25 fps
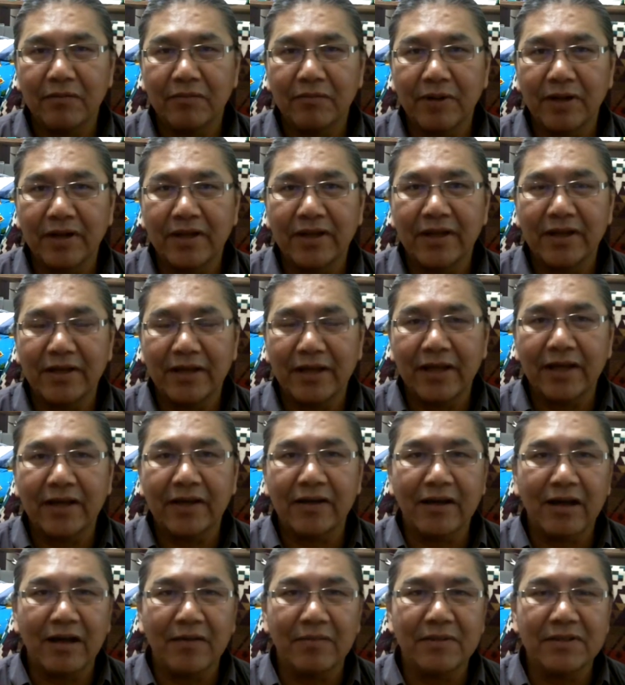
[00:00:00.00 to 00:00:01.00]
money and
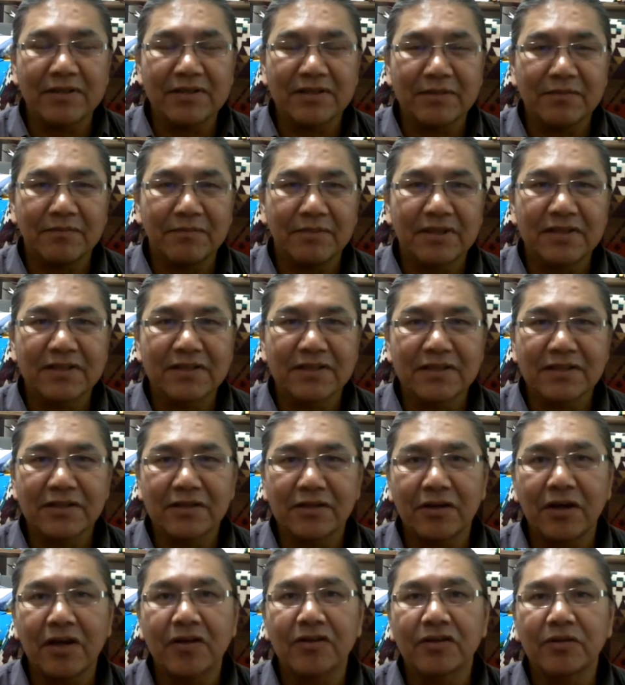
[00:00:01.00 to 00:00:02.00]
economics and business
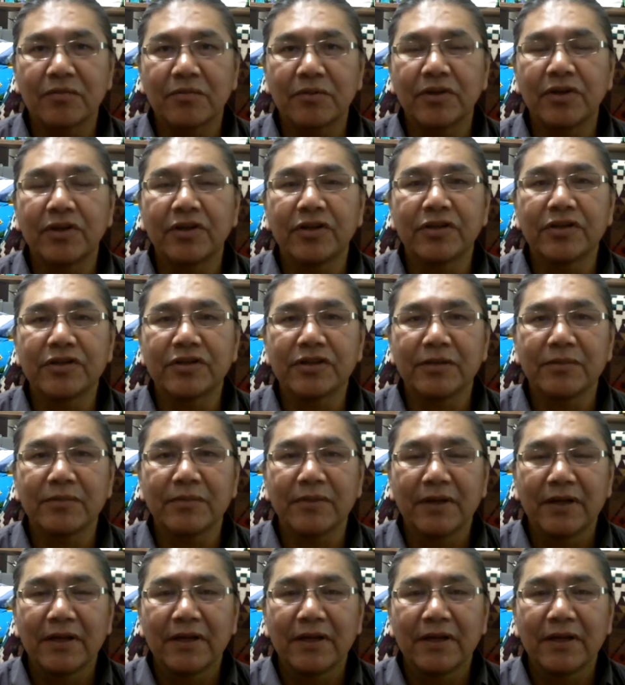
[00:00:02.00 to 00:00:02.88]
and entrepreneurship,